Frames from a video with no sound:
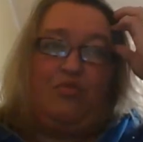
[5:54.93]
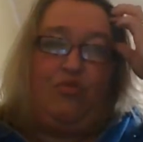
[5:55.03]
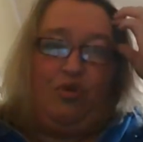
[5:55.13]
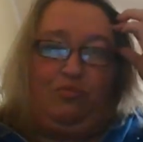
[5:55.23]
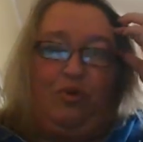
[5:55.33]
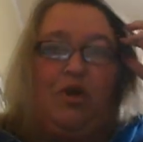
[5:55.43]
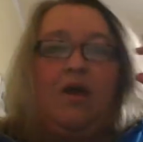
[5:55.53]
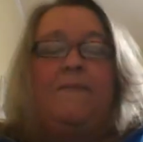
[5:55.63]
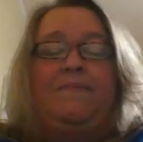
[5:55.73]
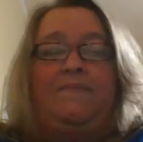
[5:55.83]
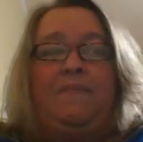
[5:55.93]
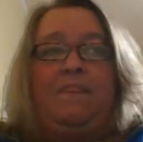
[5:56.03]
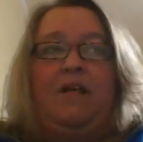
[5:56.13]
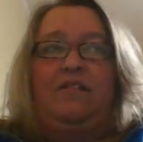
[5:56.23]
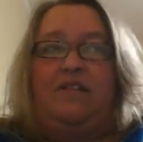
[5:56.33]
Third book,
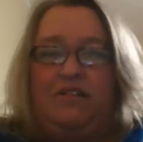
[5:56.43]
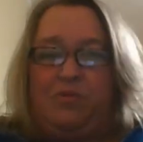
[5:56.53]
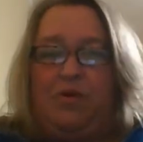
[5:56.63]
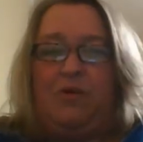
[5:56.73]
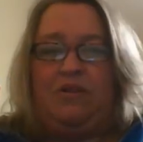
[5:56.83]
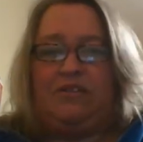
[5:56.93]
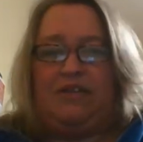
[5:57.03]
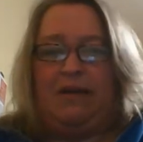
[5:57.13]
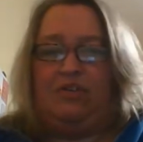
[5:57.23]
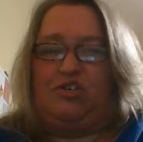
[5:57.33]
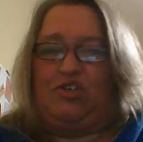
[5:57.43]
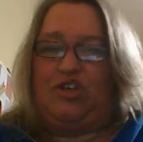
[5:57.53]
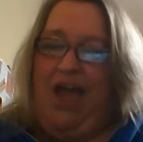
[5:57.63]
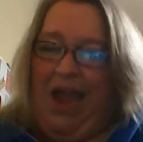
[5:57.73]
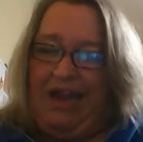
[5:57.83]
Lily's pretty well established, so
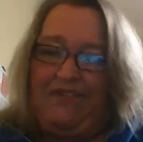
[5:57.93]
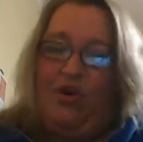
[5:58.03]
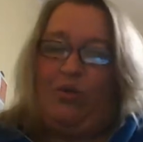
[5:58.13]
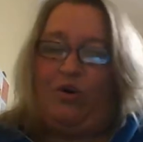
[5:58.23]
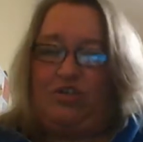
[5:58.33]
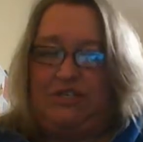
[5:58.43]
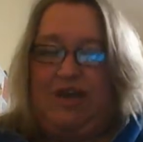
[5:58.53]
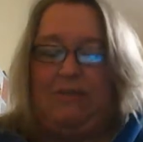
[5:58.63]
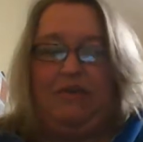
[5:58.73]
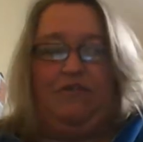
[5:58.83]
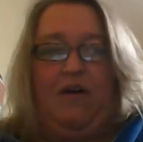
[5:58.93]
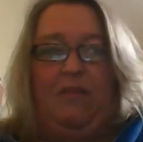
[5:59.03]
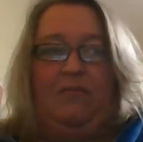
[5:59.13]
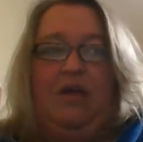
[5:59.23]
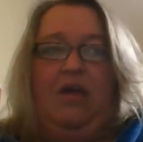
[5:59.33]
you kind of know where she's coming
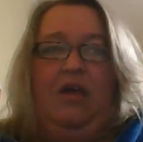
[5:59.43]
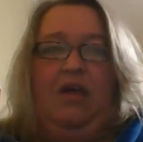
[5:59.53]
from.